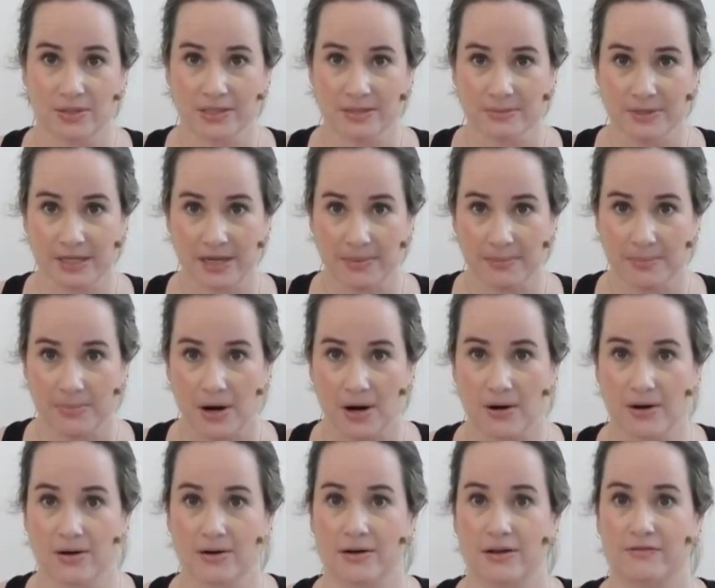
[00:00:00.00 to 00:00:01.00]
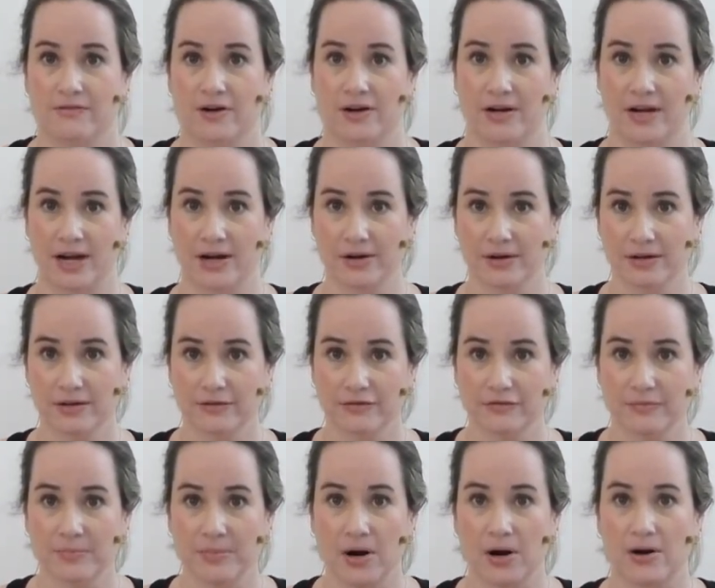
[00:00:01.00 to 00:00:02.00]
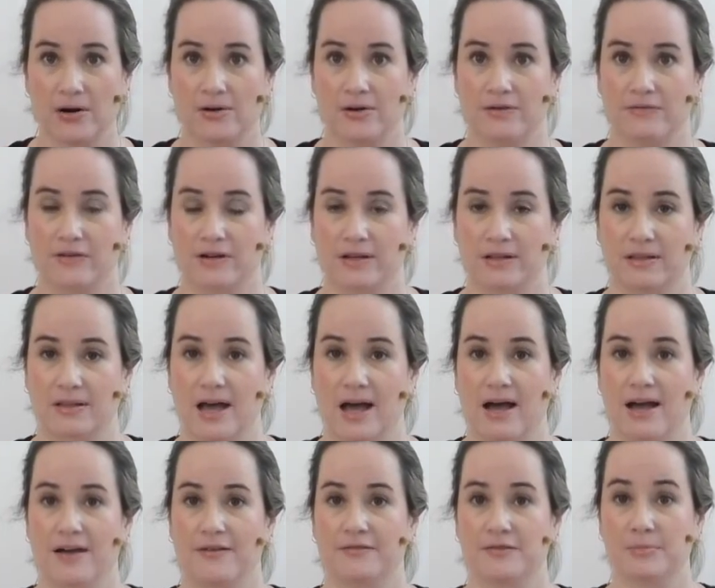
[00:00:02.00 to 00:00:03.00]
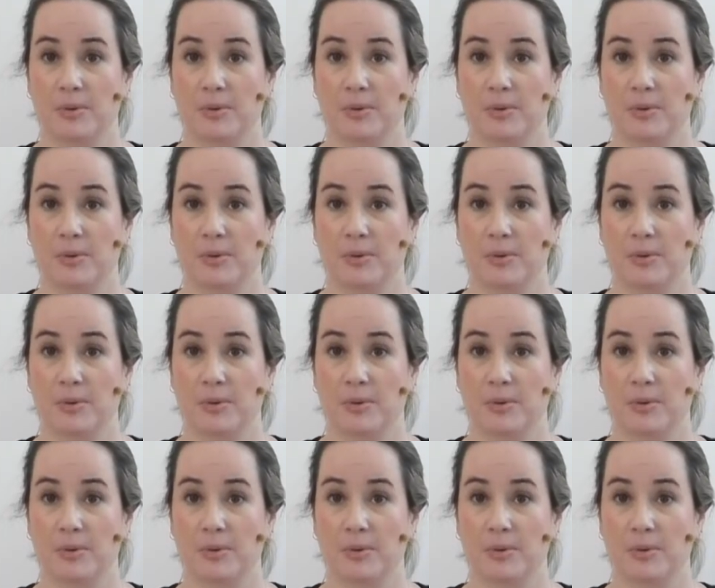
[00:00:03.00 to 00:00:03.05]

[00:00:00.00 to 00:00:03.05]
become part of our narrative, part of our lives,